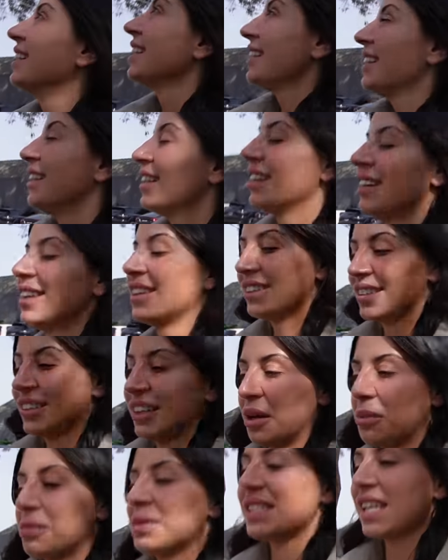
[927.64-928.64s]

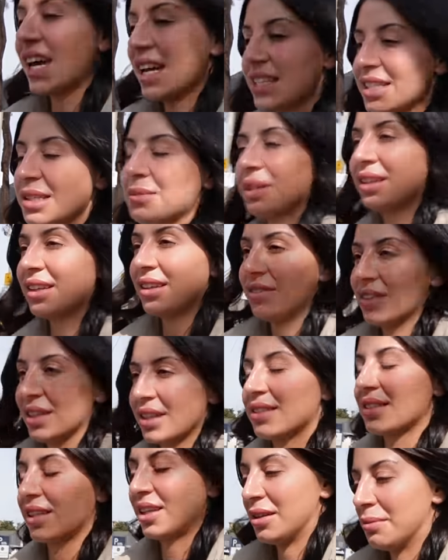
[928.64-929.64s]
I'm sad to be
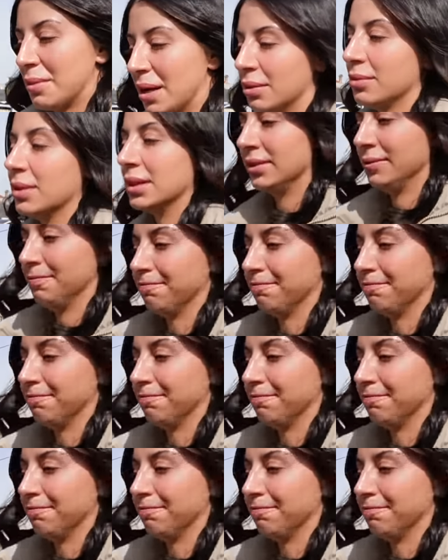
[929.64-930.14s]
leaving sunny Melbourne.